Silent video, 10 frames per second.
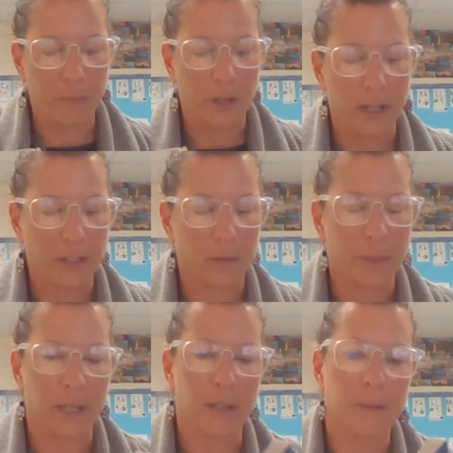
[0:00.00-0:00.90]
behind her
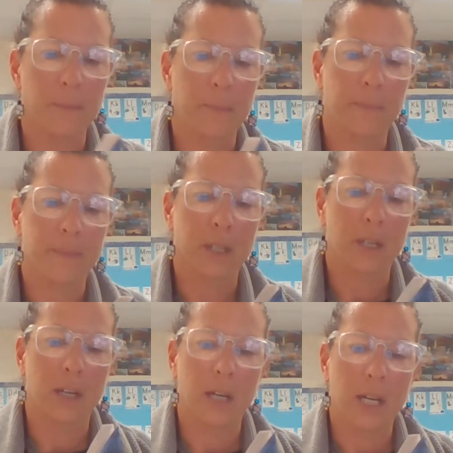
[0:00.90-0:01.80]
bed.
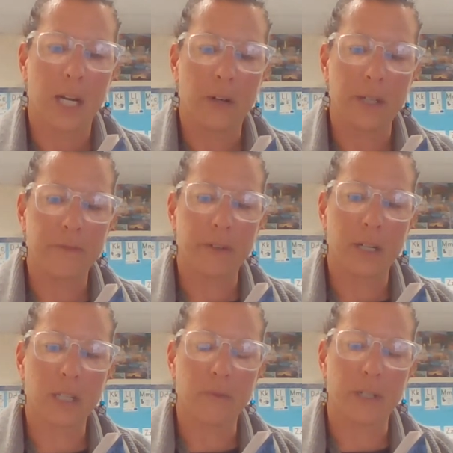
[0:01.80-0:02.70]
Harriet
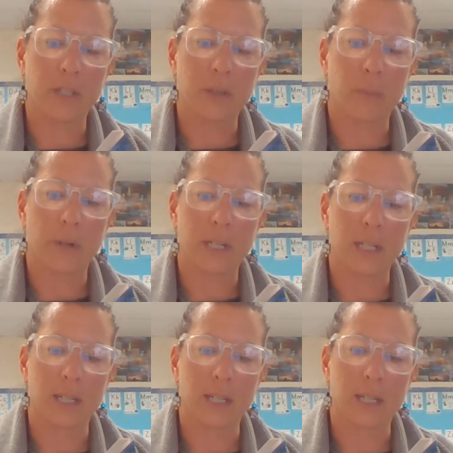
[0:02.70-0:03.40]
finally reached a point in